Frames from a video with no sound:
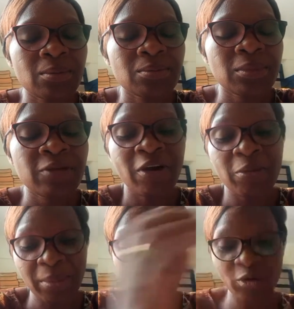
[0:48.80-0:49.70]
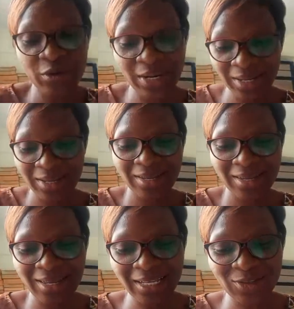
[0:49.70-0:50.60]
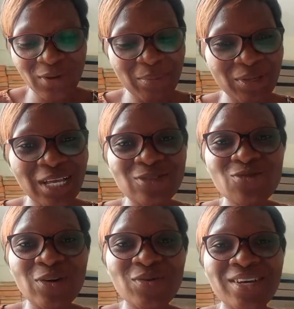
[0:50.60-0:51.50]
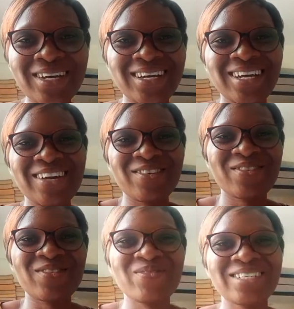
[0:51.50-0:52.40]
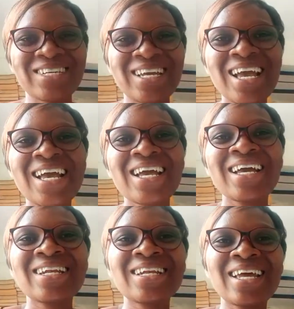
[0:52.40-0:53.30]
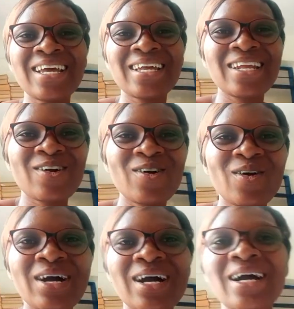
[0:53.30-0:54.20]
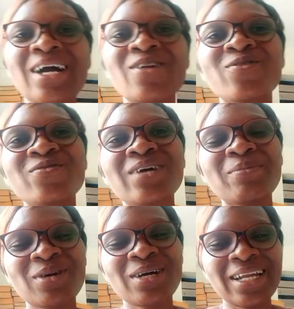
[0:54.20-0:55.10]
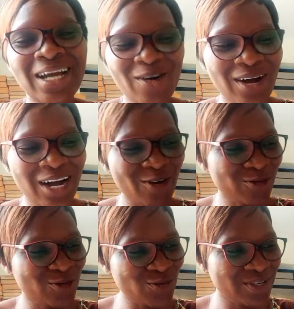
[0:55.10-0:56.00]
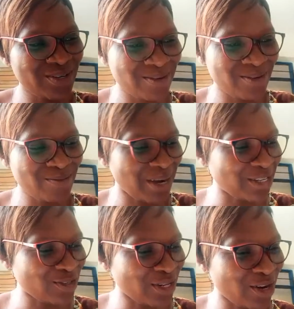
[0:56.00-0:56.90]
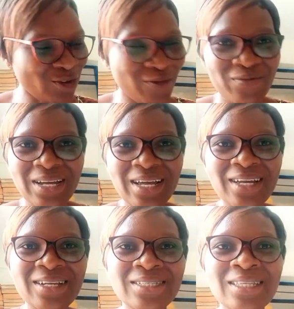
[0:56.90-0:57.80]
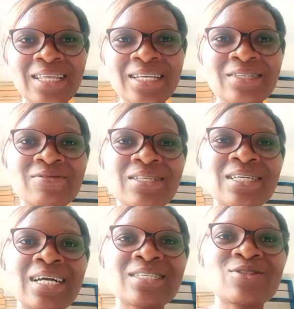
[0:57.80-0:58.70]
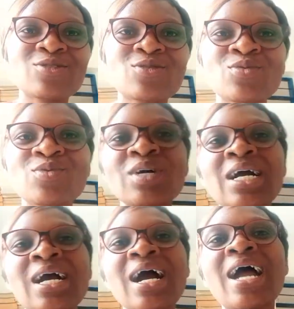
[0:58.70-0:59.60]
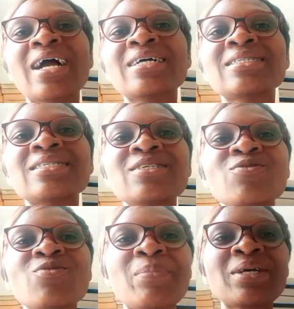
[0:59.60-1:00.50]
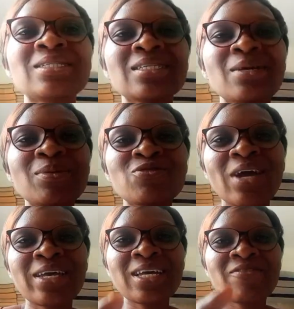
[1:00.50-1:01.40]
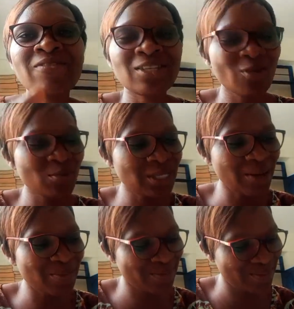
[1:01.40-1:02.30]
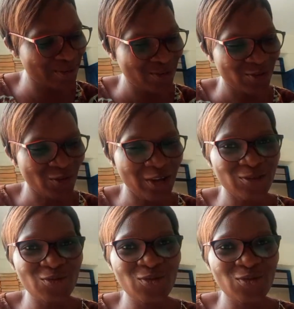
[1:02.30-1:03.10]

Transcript: if I remember correctly. Yes, so let me just do a quick revision. The call kind of took it's a lot of this intensive discussion. So I can see one person here. Please, if you are here, give us a thumbs up. Pass to me.